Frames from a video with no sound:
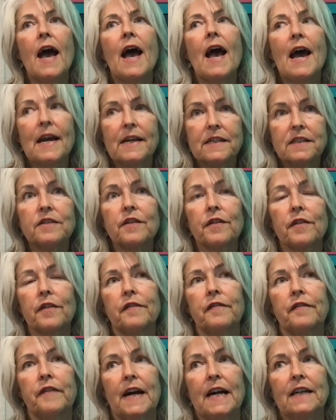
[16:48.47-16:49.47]
and the
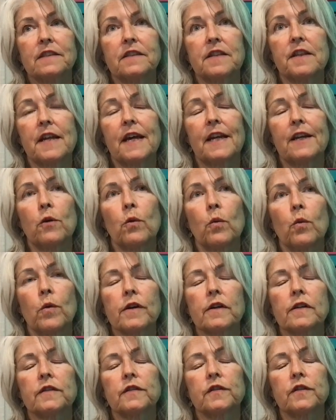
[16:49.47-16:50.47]
fact that it
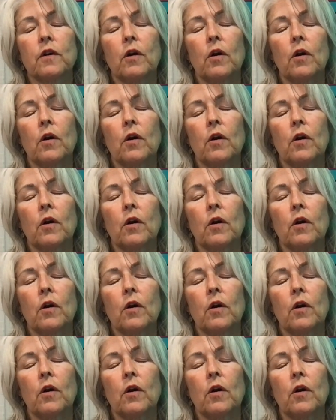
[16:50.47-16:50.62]
works